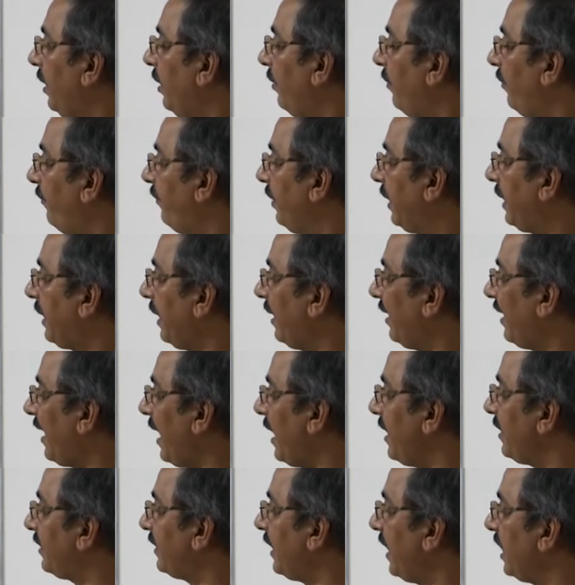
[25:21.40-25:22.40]
we can
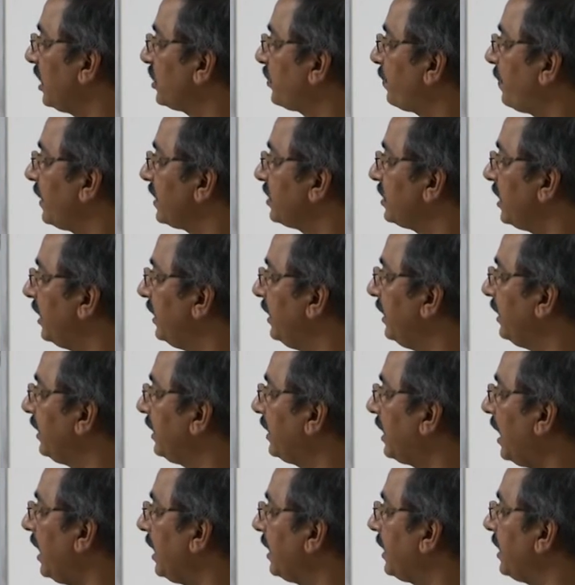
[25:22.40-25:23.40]
write the expression in
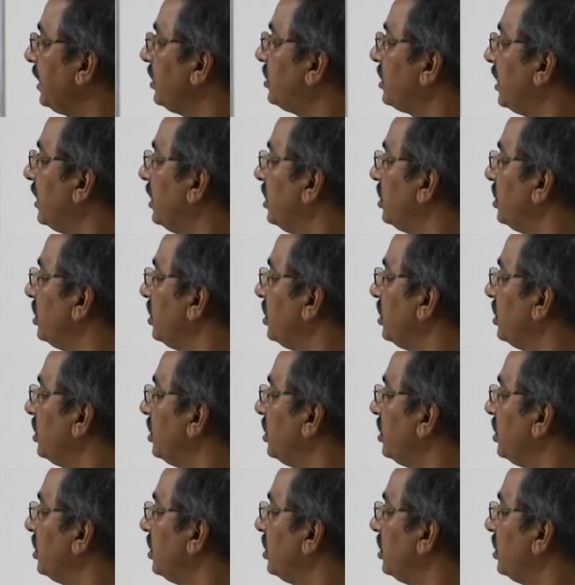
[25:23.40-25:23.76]
Cartesian